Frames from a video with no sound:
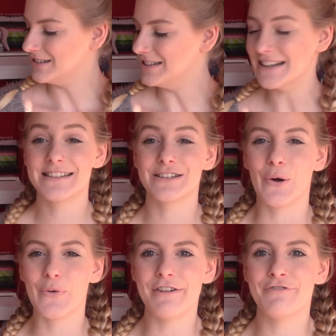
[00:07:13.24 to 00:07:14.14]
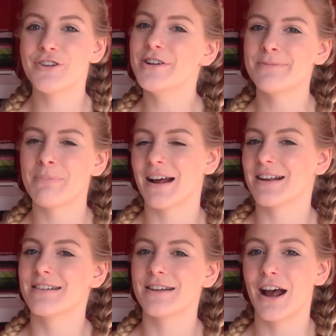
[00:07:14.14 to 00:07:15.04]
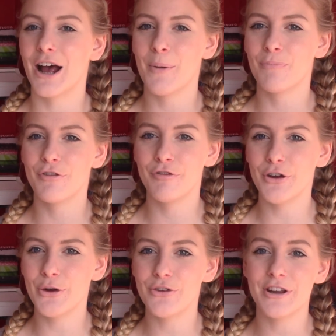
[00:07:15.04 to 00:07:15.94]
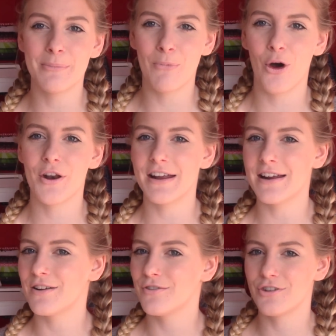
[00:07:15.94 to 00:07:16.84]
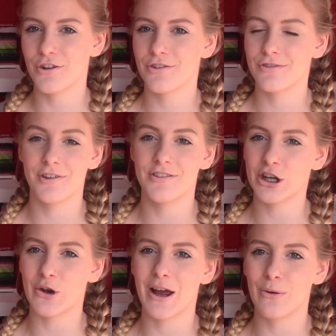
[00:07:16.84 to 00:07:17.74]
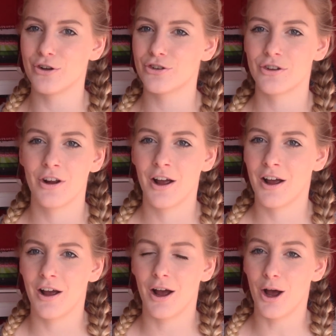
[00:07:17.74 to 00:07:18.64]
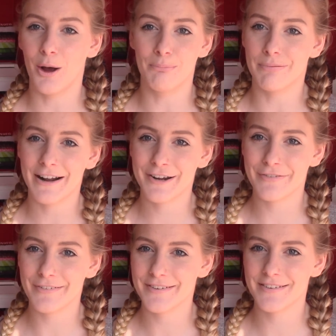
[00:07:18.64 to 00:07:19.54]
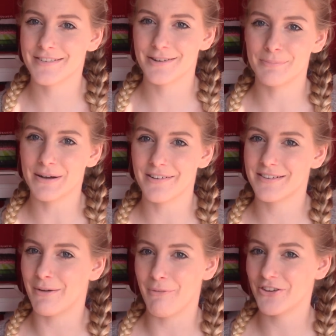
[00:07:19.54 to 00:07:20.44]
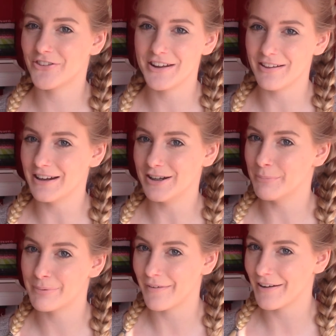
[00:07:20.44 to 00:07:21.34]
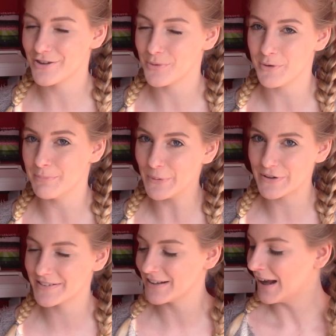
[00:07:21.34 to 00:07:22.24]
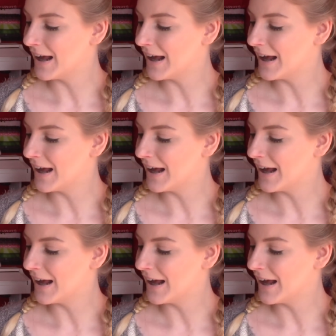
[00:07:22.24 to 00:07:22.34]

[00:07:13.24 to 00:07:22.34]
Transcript: Yes, only food is planned. Food in the morning, just the Sequoia Lodge breakfast, because that was still in the price when we booked.